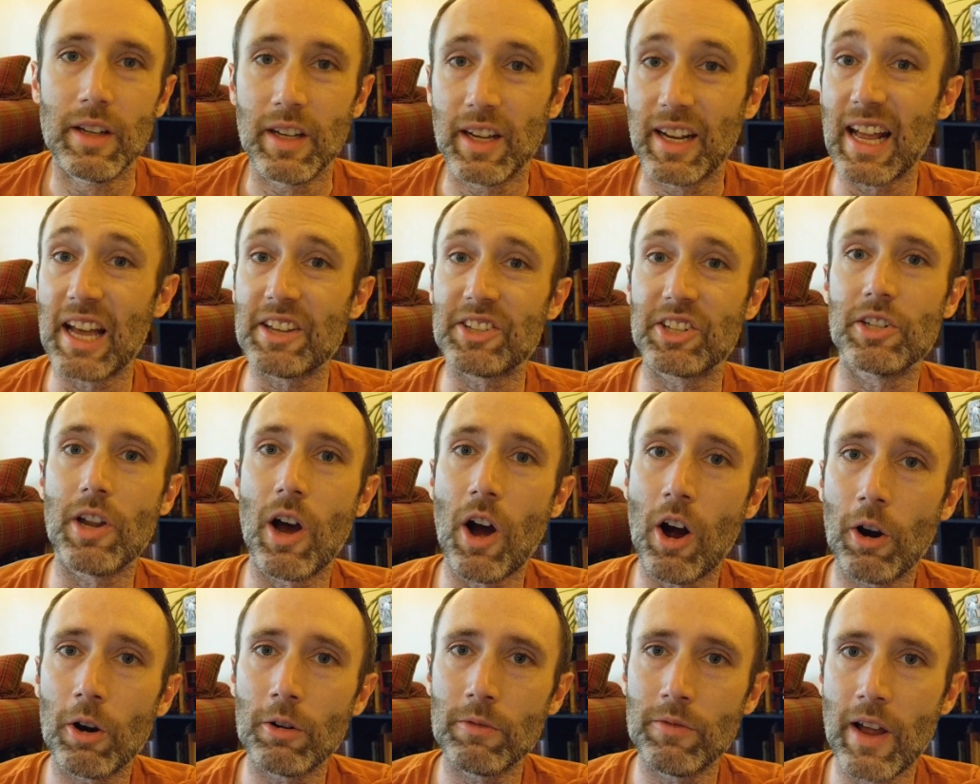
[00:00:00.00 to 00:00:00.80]
It has an
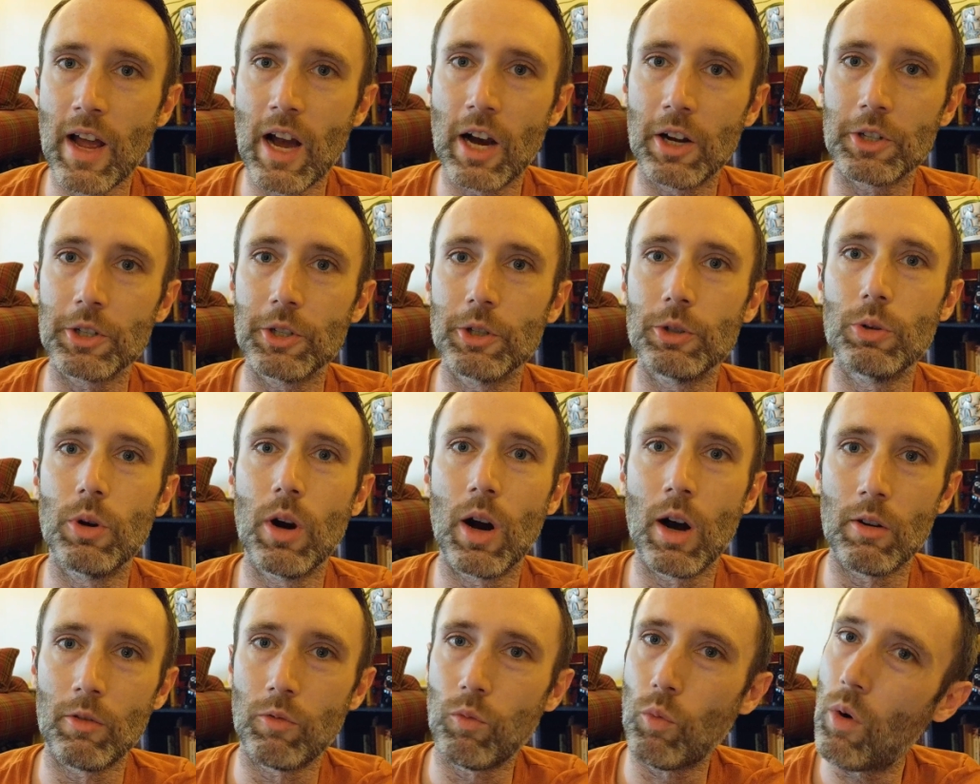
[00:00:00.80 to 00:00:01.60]
R value
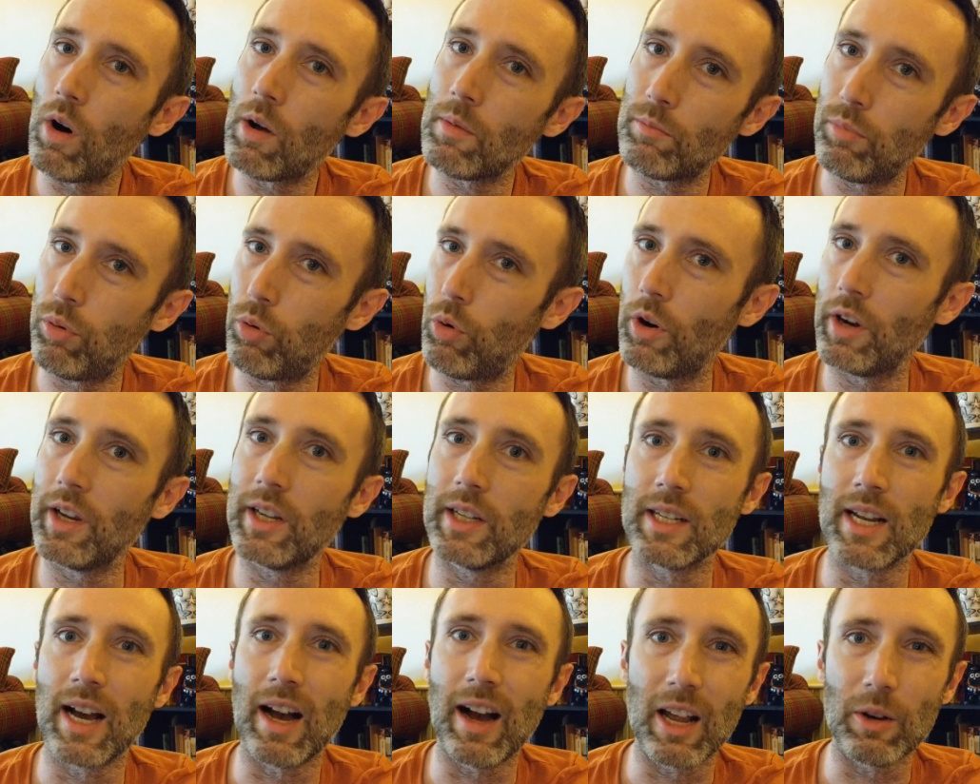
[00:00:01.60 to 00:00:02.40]
of
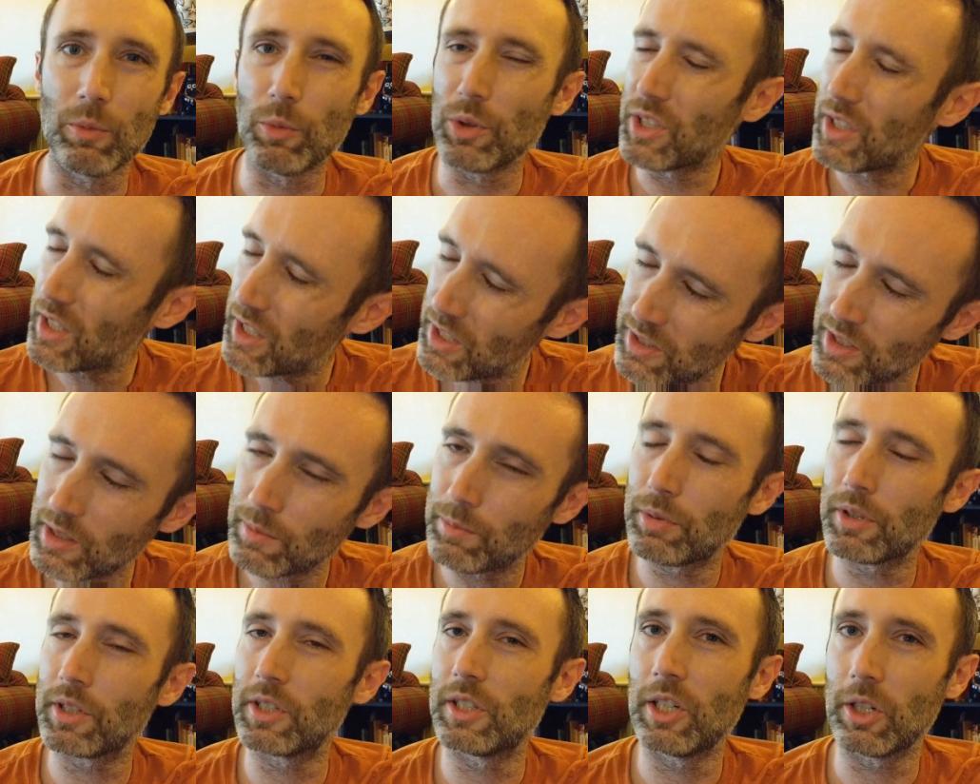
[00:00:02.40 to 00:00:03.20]
1.9, which
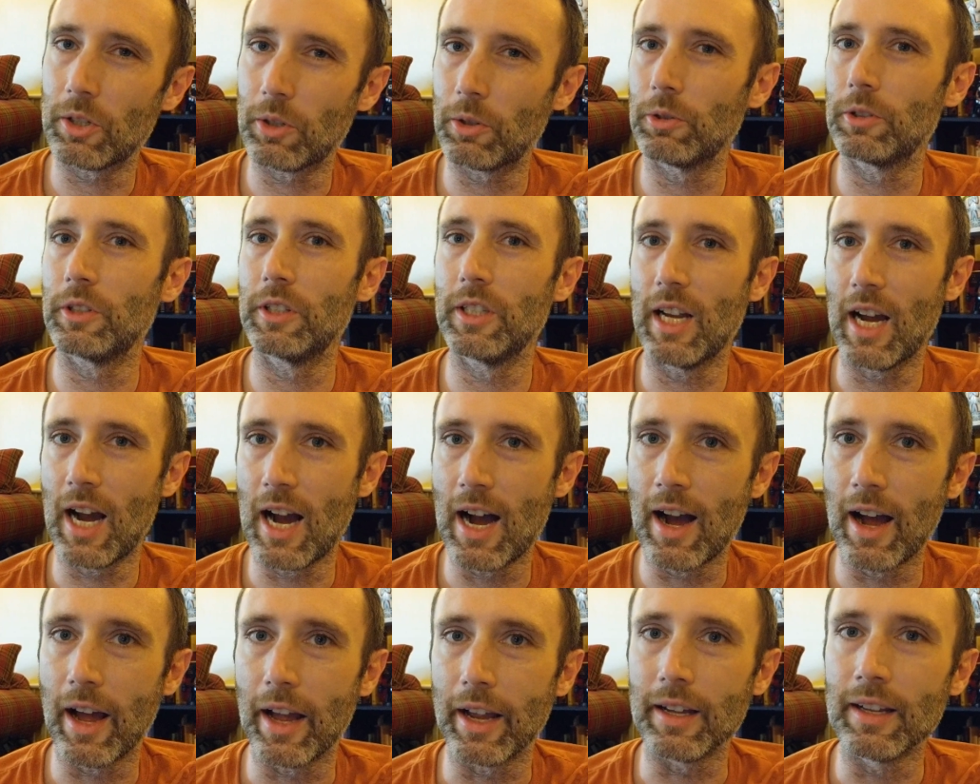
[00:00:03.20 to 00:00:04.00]
isn't particularly
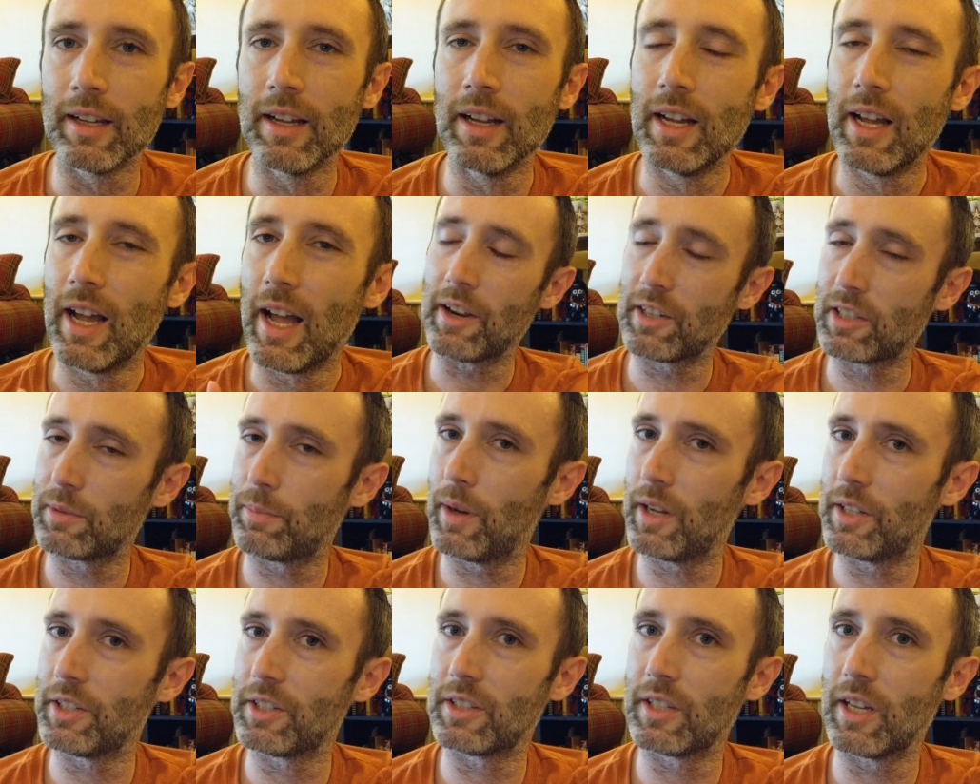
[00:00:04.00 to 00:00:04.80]
high.
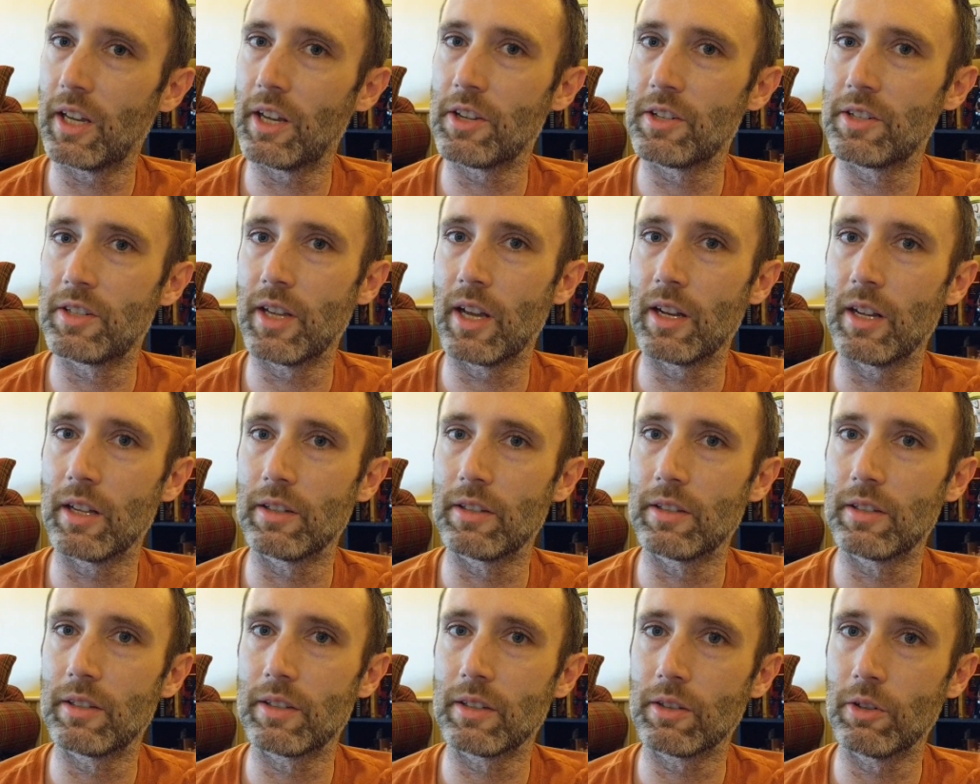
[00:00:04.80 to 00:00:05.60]
Exped says that
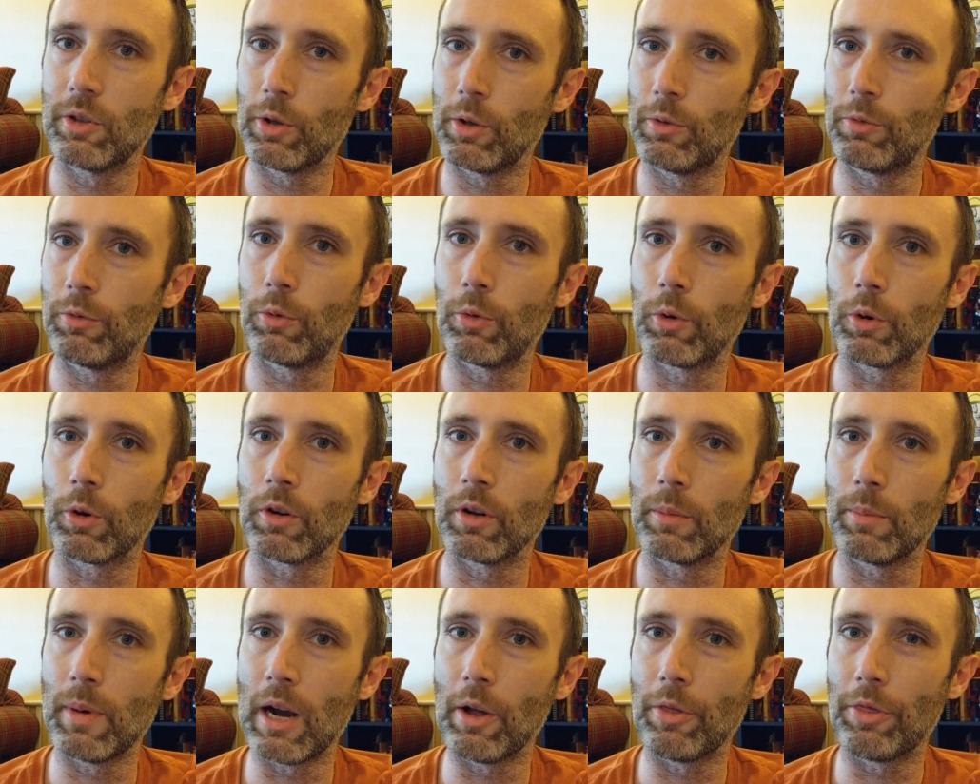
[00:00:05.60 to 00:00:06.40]
it's good
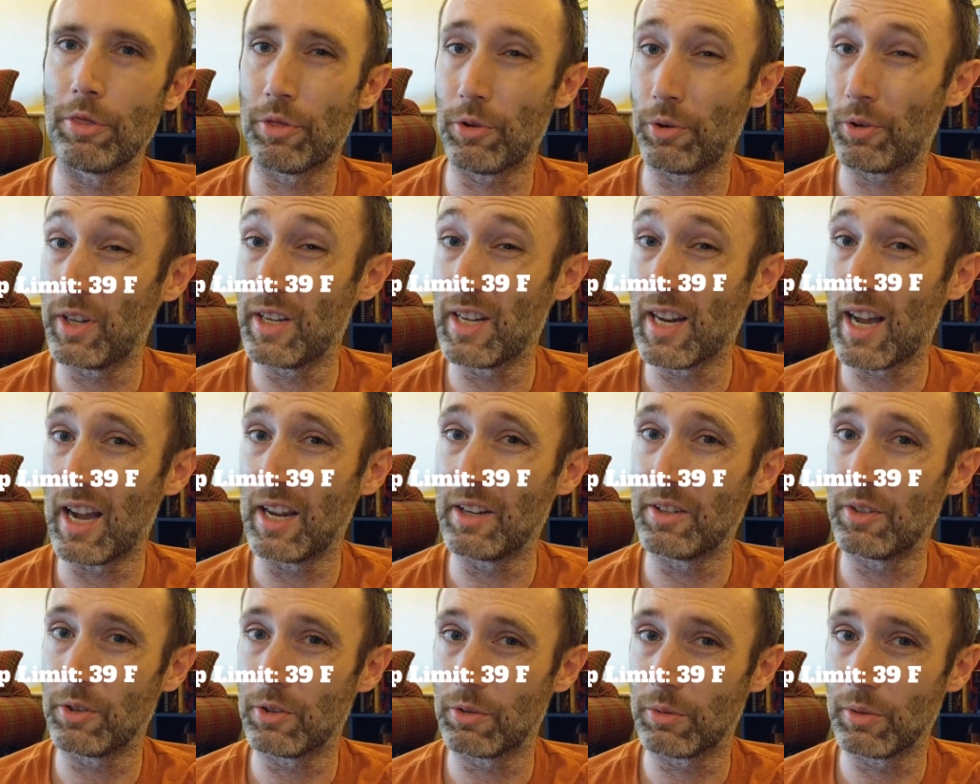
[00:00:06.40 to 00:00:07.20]
for about
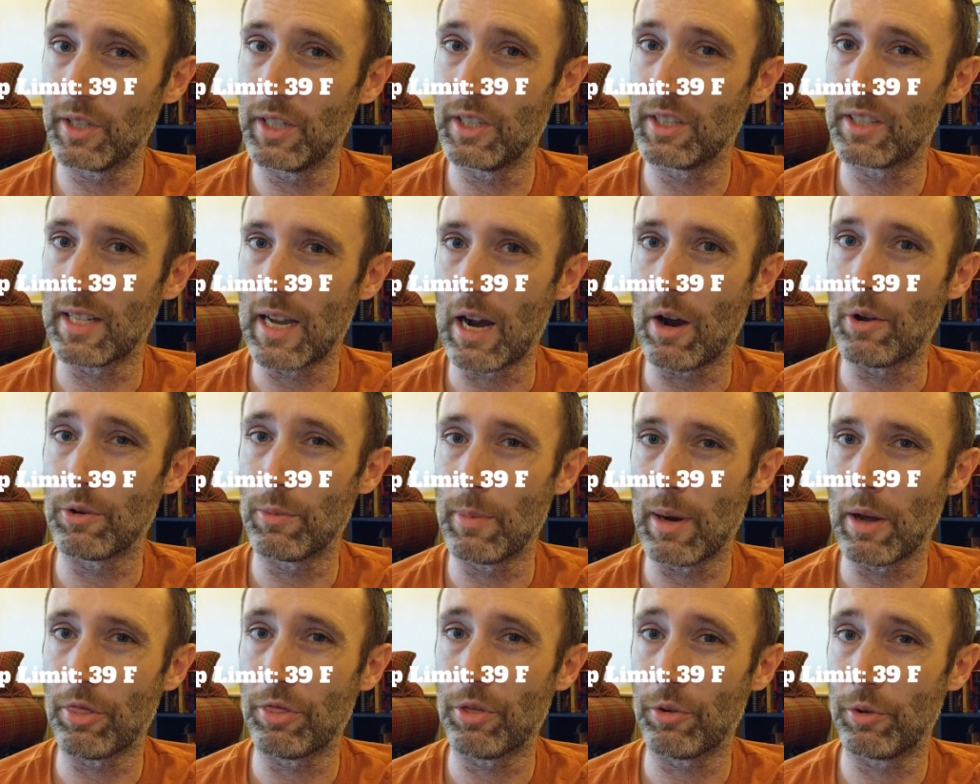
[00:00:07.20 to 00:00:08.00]
39 degrees, down
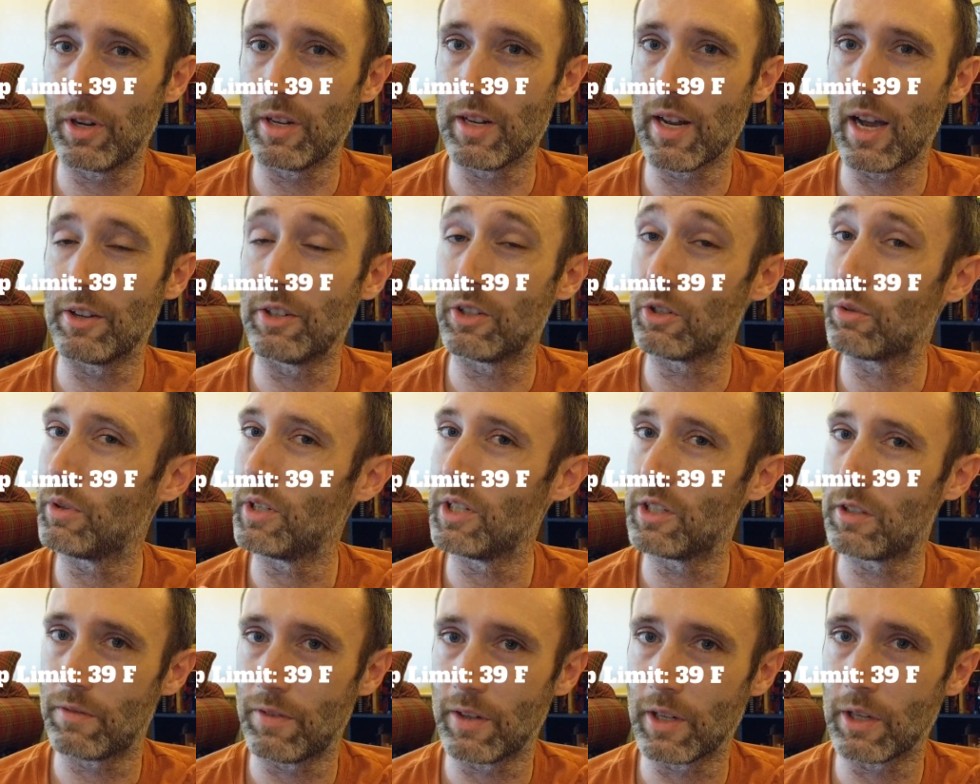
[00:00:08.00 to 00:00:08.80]
to about 39
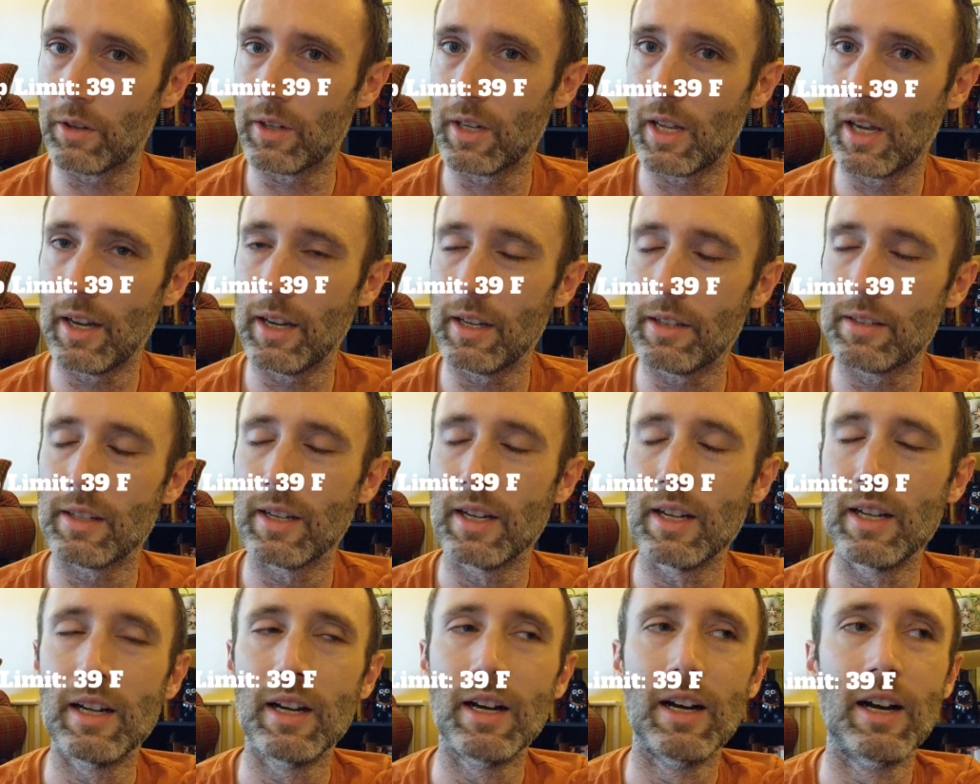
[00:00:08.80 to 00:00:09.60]
degrees Fahrenheit.